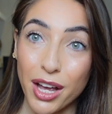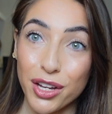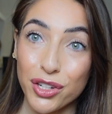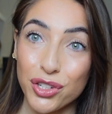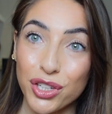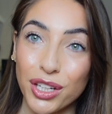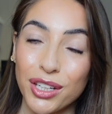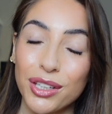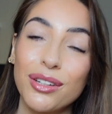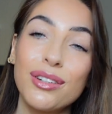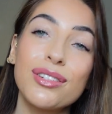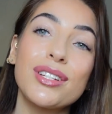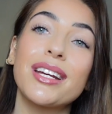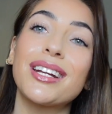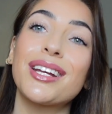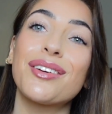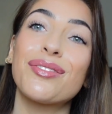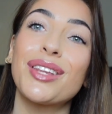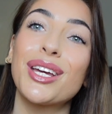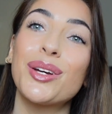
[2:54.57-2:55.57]
shield,
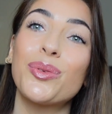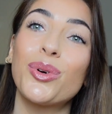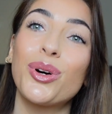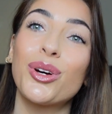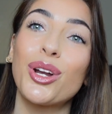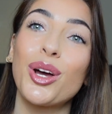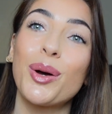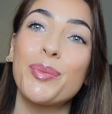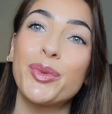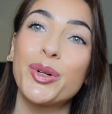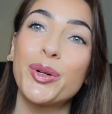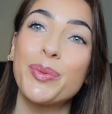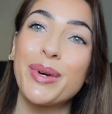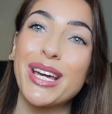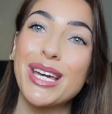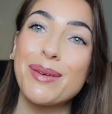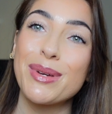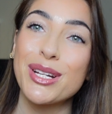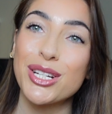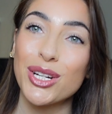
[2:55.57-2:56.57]
and if they want a more
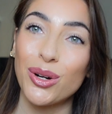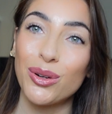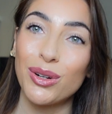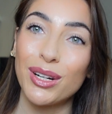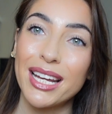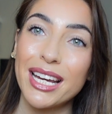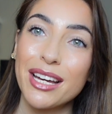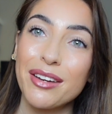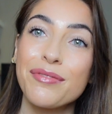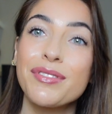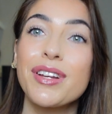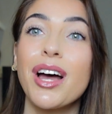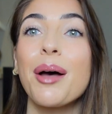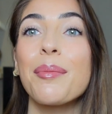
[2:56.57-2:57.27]
baby doll lift,